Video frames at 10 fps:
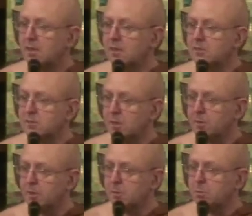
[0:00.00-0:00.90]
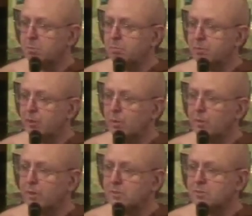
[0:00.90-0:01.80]
So I'm going to bring all
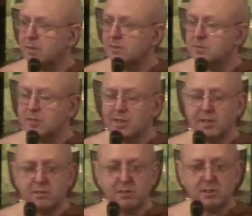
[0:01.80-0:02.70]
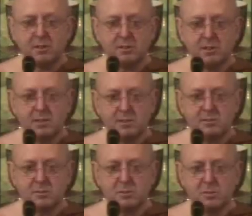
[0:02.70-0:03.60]
those threads together in this
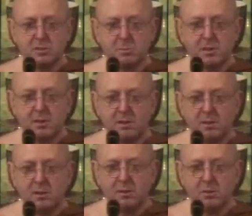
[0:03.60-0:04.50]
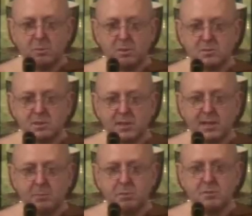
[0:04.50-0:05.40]
talk about what's going to
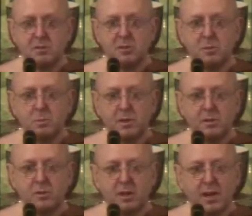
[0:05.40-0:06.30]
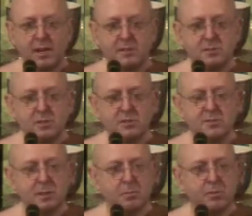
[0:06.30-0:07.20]
happen to you when you die. And it's not
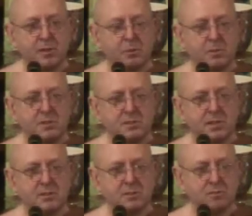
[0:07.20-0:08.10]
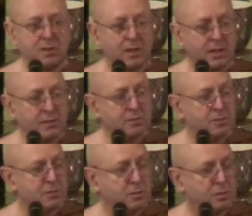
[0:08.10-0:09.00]
something which doesn't relate to
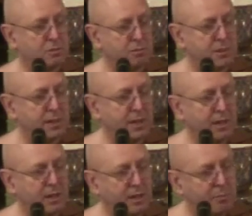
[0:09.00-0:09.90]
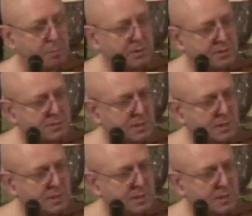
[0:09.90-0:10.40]
your ordinary daily life, because